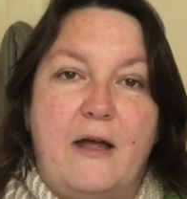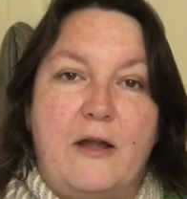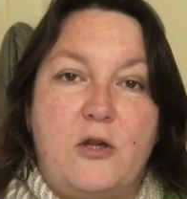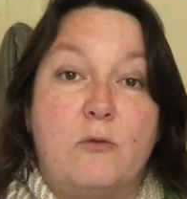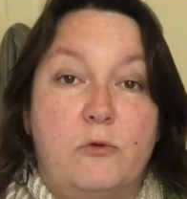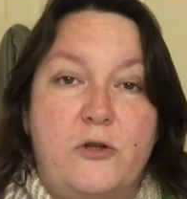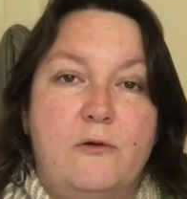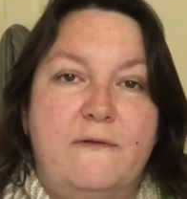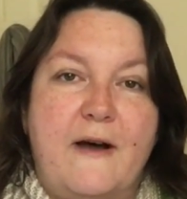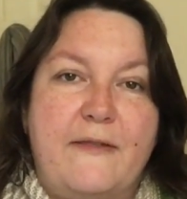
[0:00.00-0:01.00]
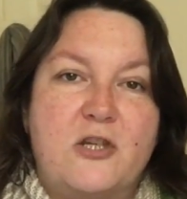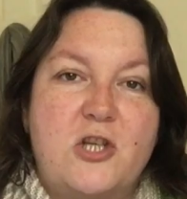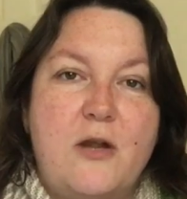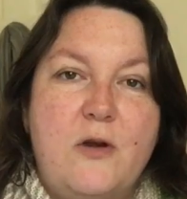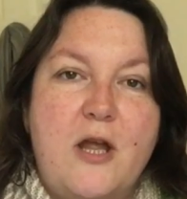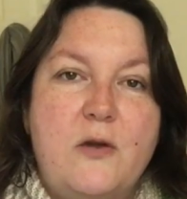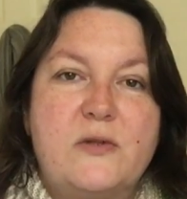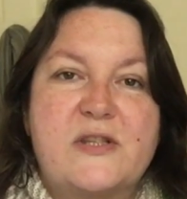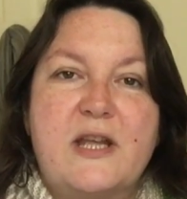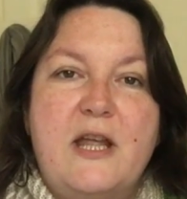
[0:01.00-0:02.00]
you'll find the show
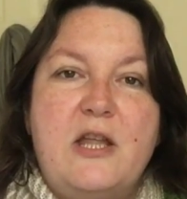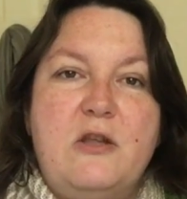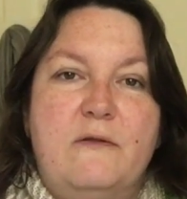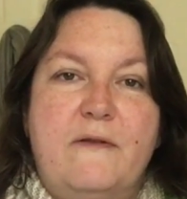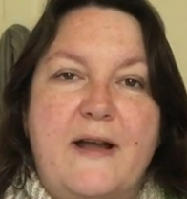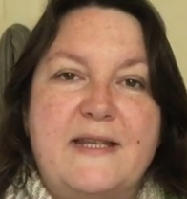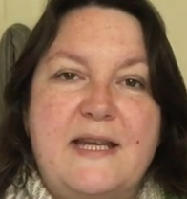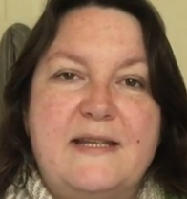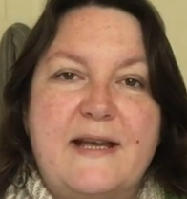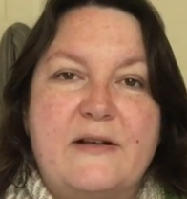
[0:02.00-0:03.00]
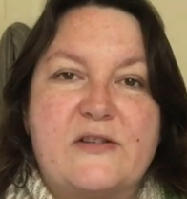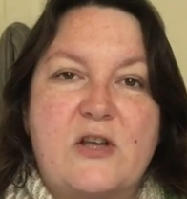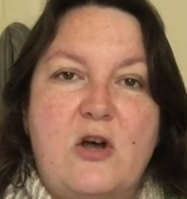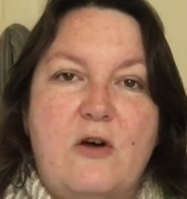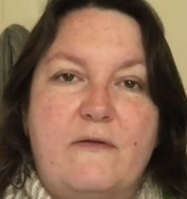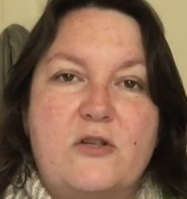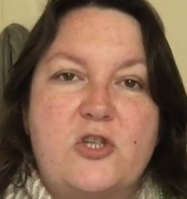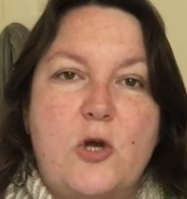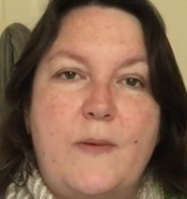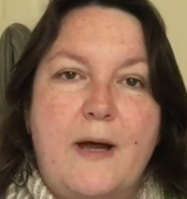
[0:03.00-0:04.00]
notes, you'll find details of
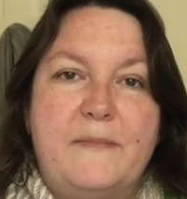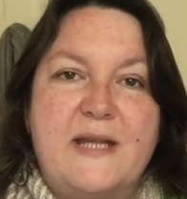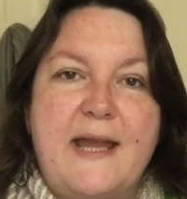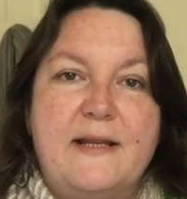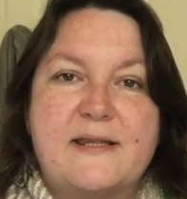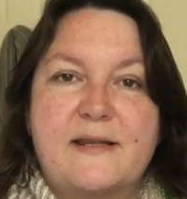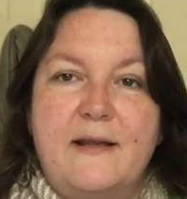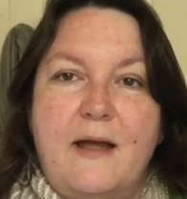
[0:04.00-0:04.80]
shop updates.